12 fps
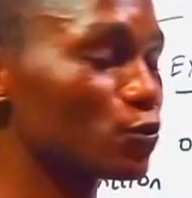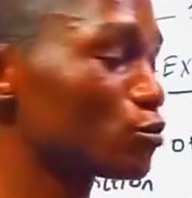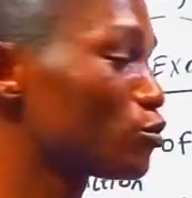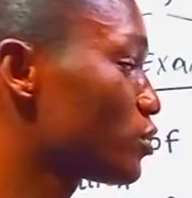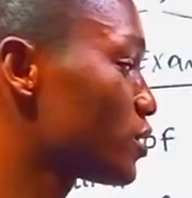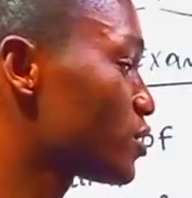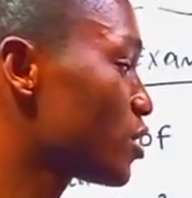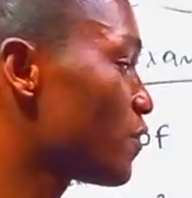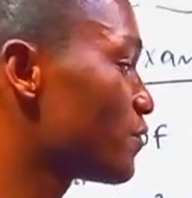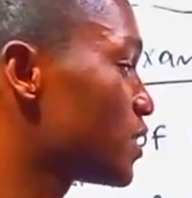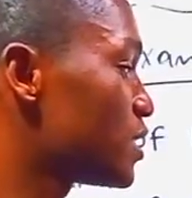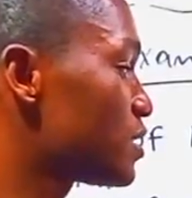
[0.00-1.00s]
rule to
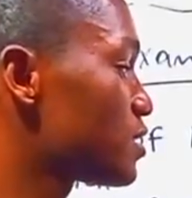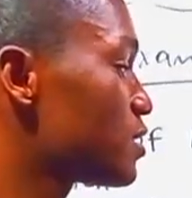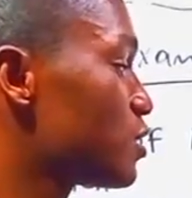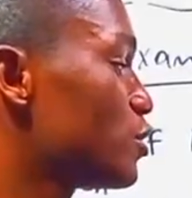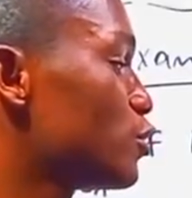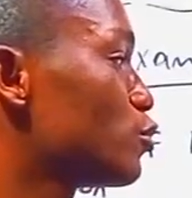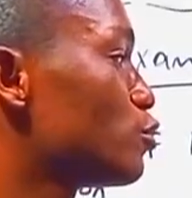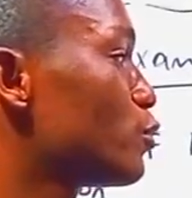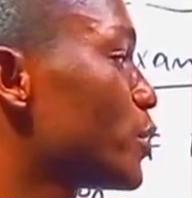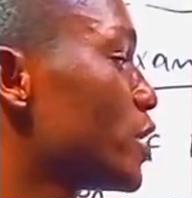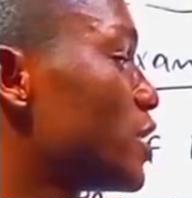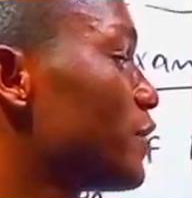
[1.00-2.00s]
resolve this, you
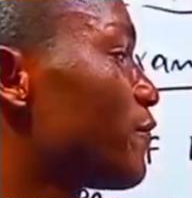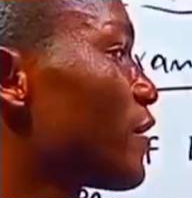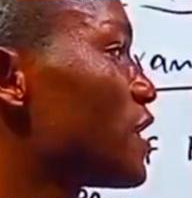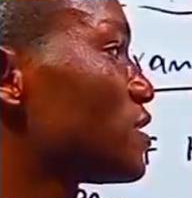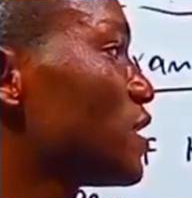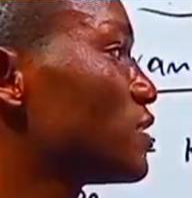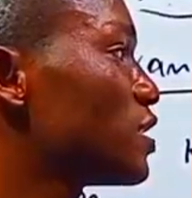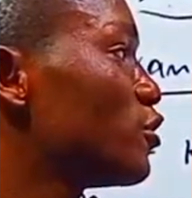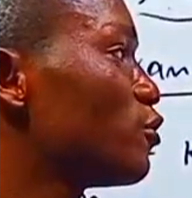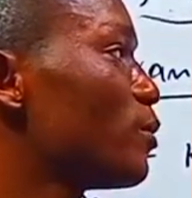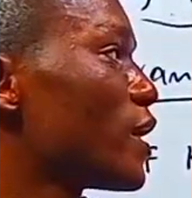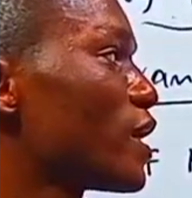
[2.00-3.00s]
will differentiate the
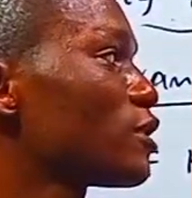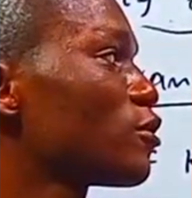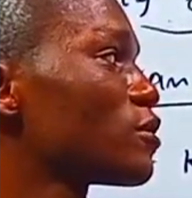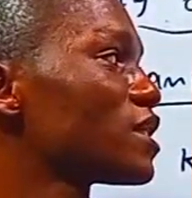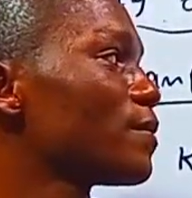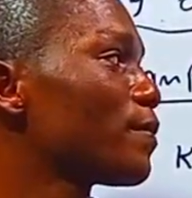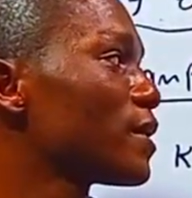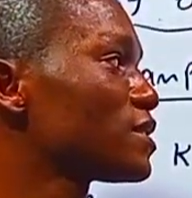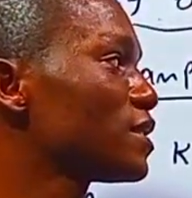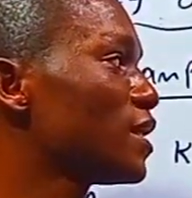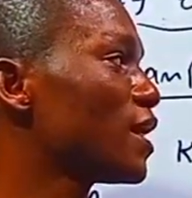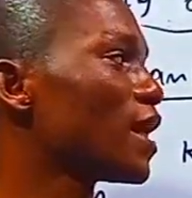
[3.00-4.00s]
numerator
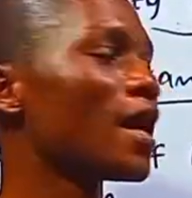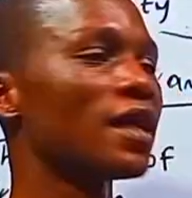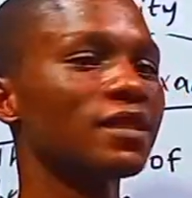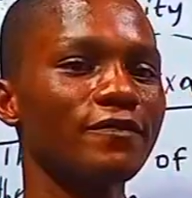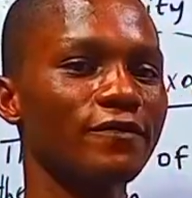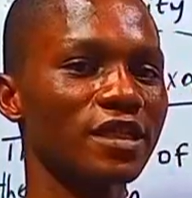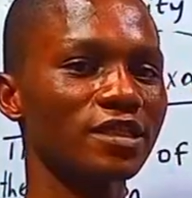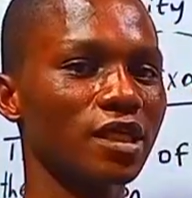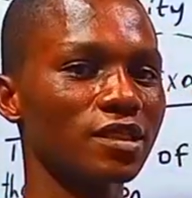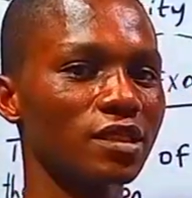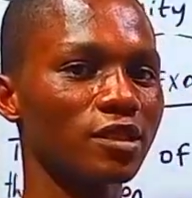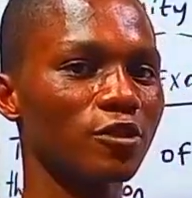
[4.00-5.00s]
separately and
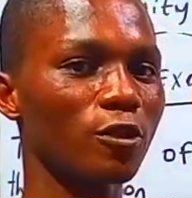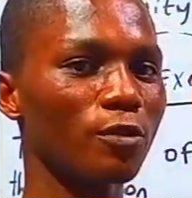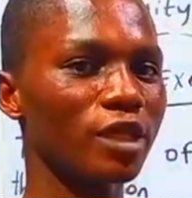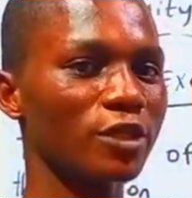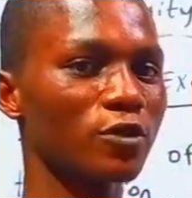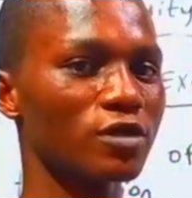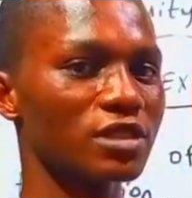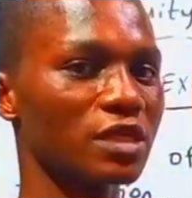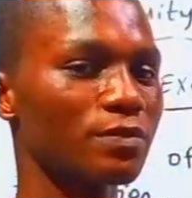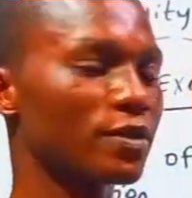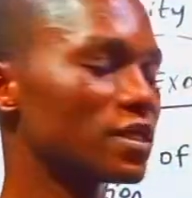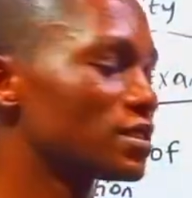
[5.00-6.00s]
differentiate the denominator
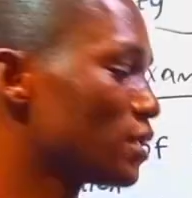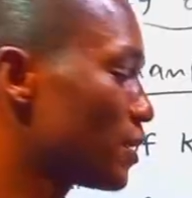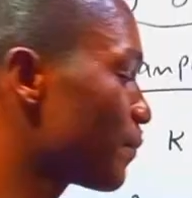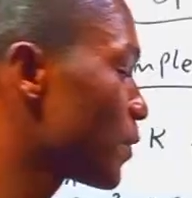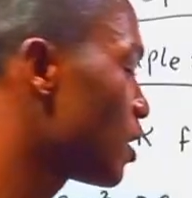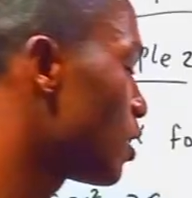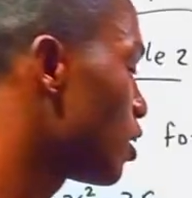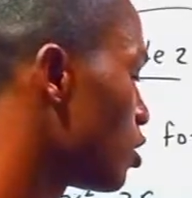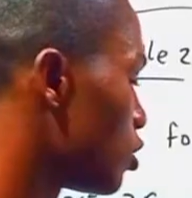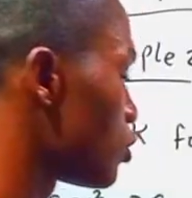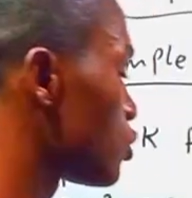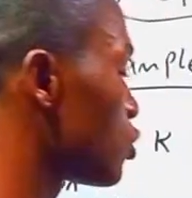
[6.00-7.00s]
separately.
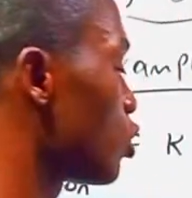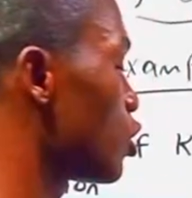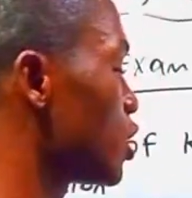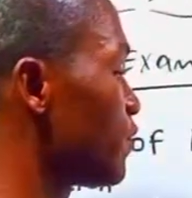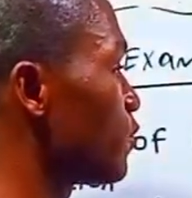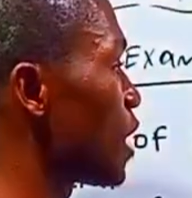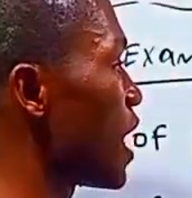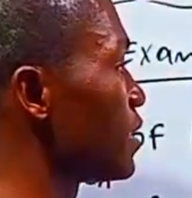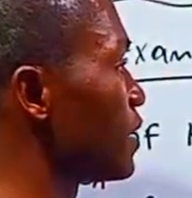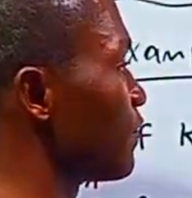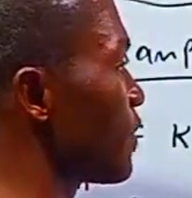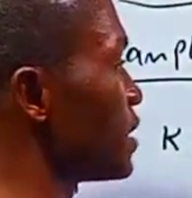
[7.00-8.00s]
So if I
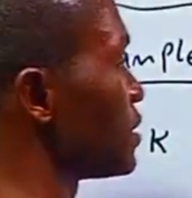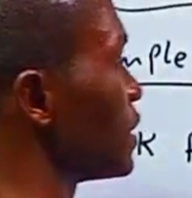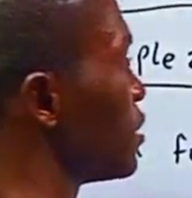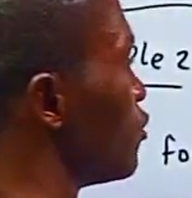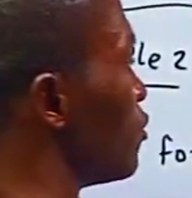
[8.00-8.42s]
differentiate the